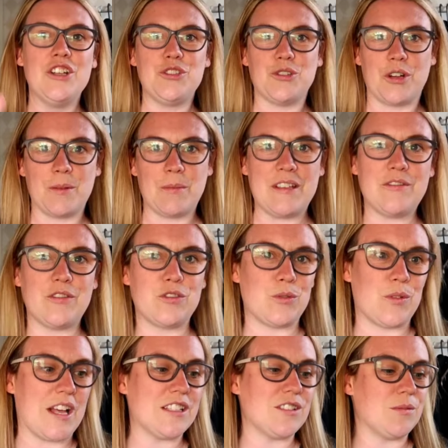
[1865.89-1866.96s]
joining me
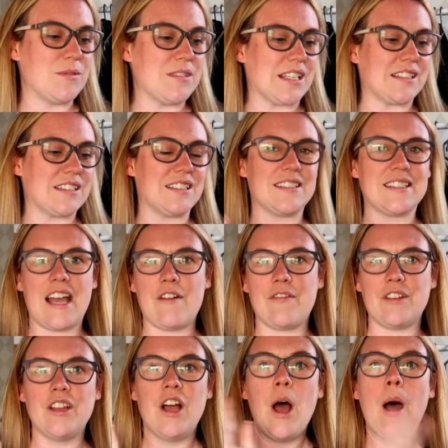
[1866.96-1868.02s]
so that's from 6 till
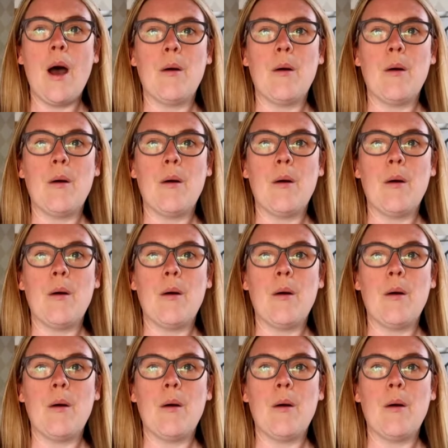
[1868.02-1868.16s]
7